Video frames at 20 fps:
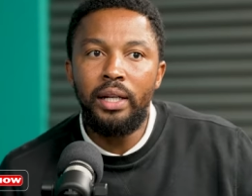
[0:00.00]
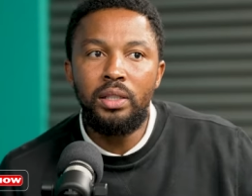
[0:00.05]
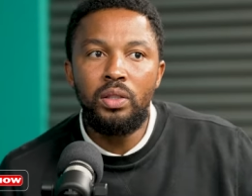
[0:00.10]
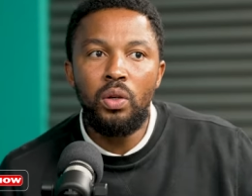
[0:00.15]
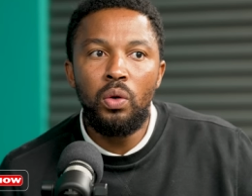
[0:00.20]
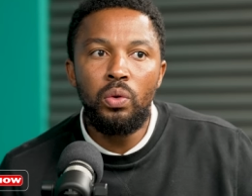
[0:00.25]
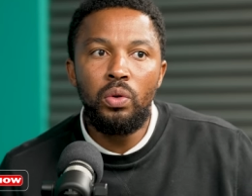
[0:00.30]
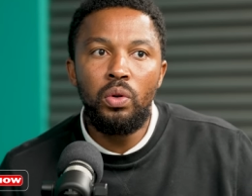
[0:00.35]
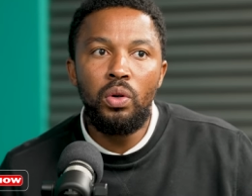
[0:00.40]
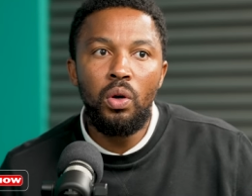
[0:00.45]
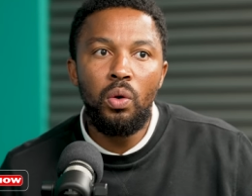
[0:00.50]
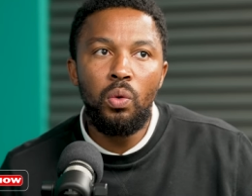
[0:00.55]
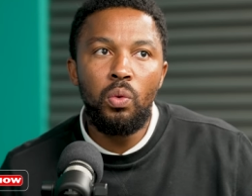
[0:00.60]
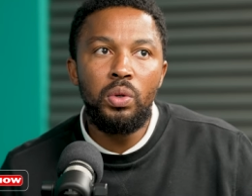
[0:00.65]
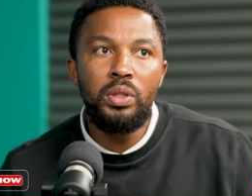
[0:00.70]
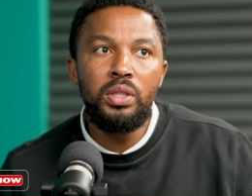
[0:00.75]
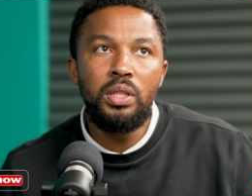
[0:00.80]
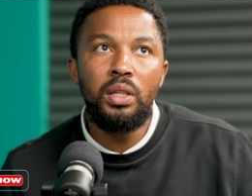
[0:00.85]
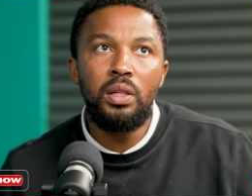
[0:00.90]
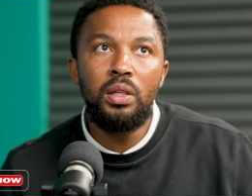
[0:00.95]
I don't know
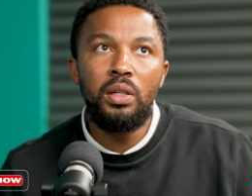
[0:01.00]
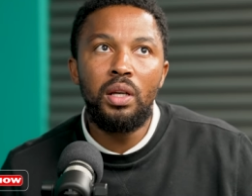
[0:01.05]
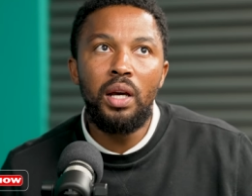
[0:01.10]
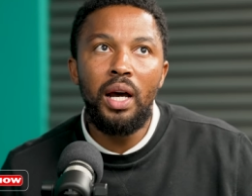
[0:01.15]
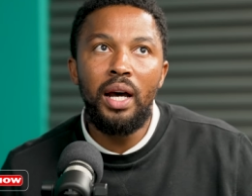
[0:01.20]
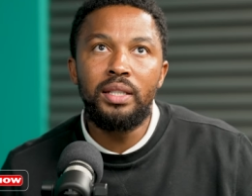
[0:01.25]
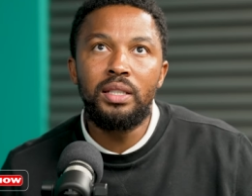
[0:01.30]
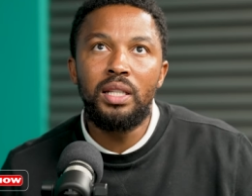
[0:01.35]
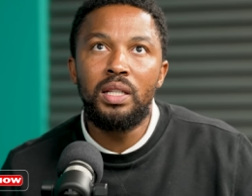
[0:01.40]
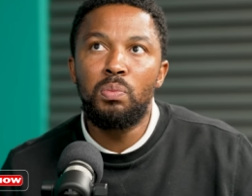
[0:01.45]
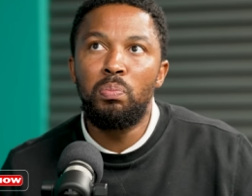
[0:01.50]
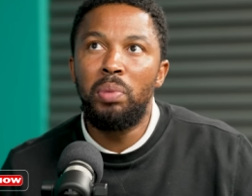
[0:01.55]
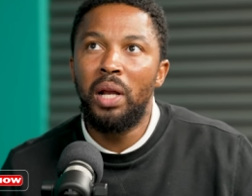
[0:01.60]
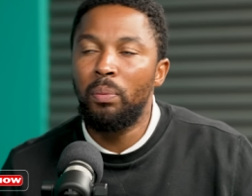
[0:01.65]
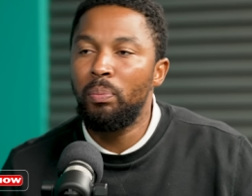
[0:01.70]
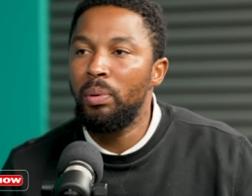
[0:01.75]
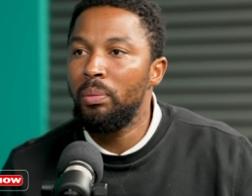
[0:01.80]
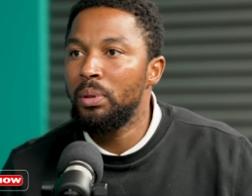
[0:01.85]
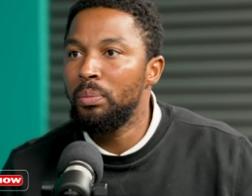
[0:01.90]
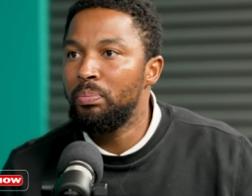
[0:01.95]
what us as
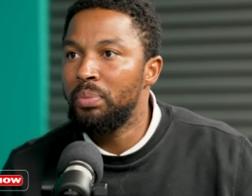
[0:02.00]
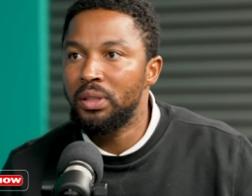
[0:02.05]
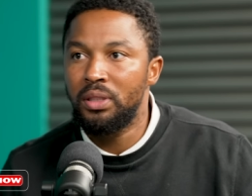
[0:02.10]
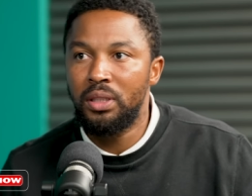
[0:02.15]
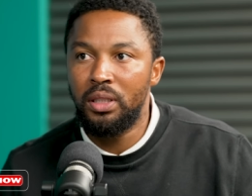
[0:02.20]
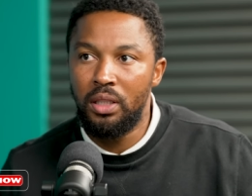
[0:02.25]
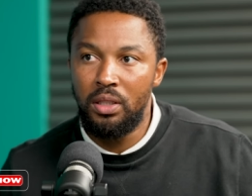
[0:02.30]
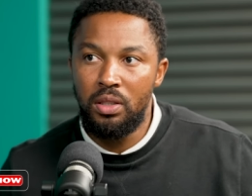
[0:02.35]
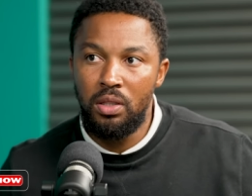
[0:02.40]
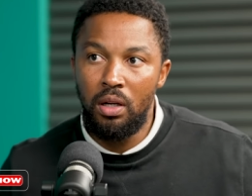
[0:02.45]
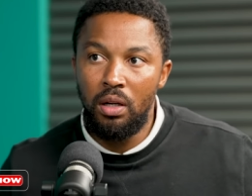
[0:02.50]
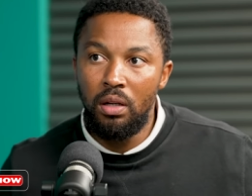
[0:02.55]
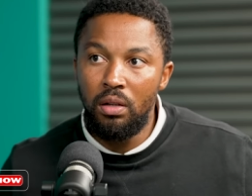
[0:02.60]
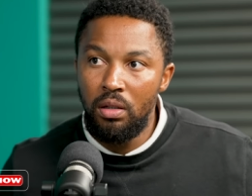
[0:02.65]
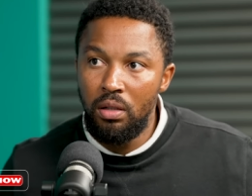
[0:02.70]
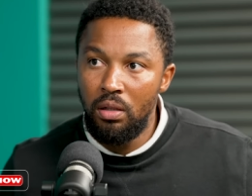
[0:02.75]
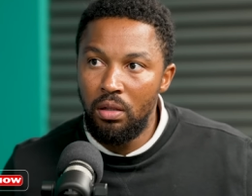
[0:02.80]
black people built the guitar.